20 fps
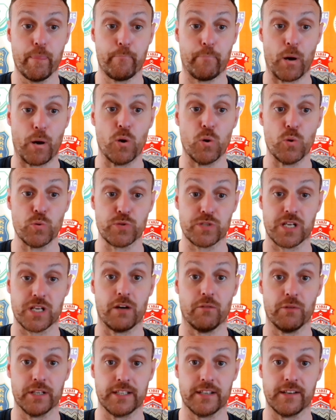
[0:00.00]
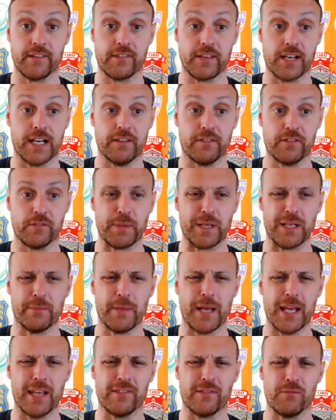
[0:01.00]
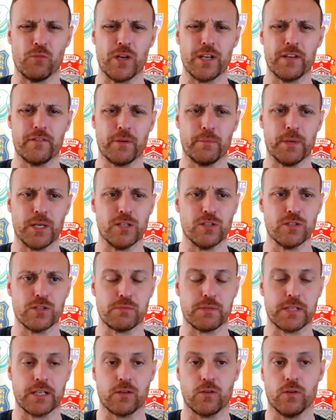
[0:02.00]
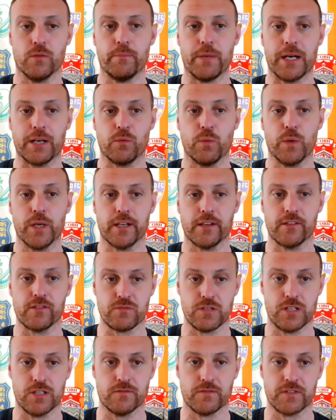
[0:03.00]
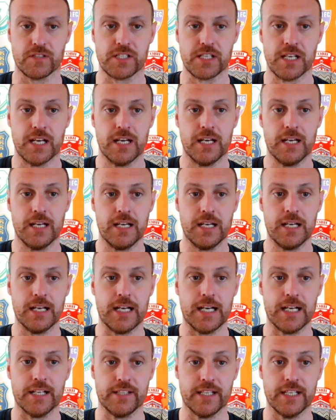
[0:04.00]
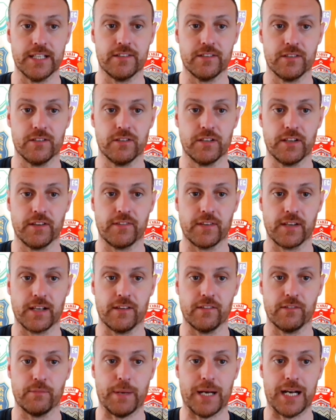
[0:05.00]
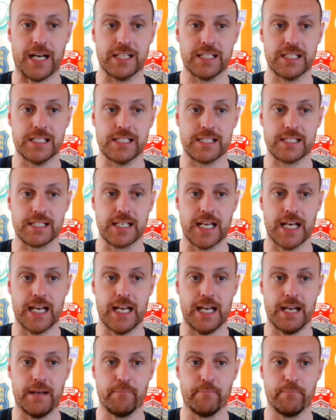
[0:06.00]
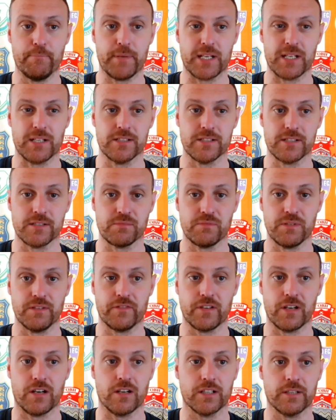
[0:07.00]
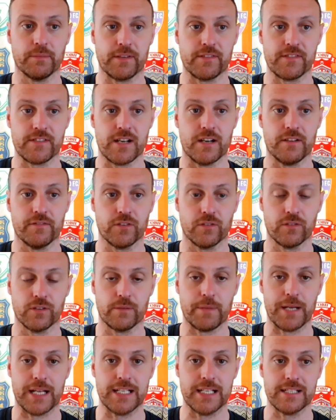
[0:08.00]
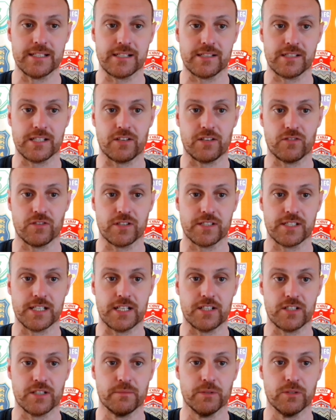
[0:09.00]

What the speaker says: Bowes got what they deserve. It's been an amazing week for Bowes with their comeback win against Rovers. And then to do this against Pats, because we've talked about soft underbellies, etc., etc.